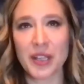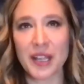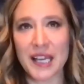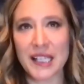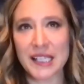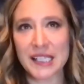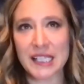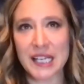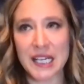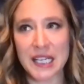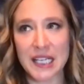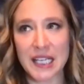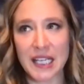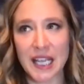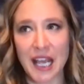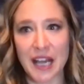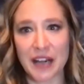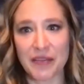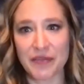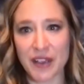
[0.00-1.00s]
last night
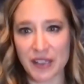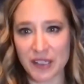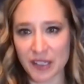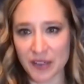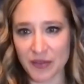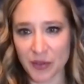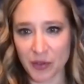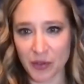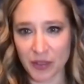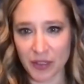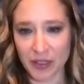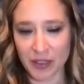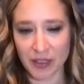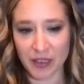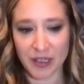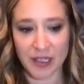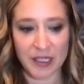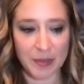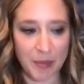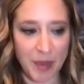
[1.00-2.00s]
at a festival and
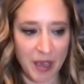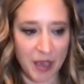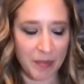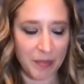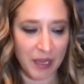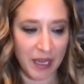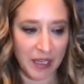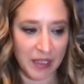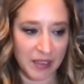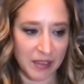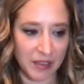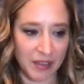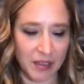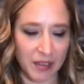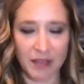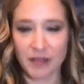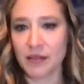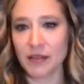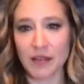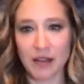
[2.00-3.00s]
his mom handed
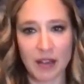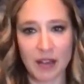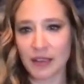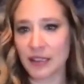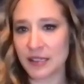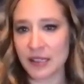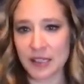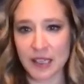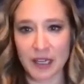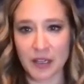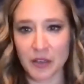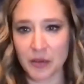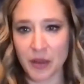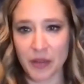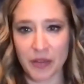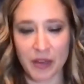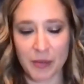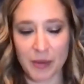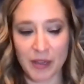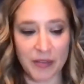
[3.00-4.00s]
and listen, I know
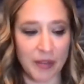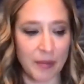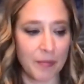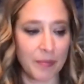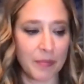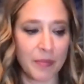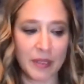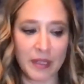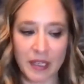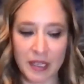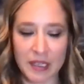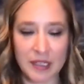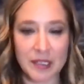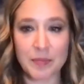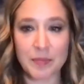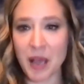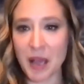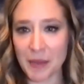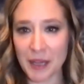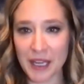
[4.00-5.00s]
nothing about them, but like his
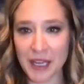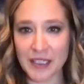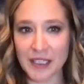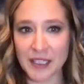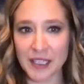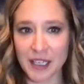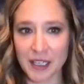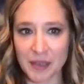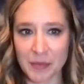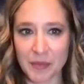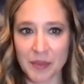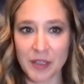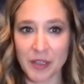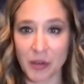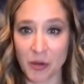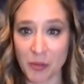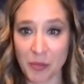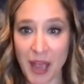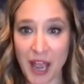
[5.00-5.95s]
mom handed him and know, no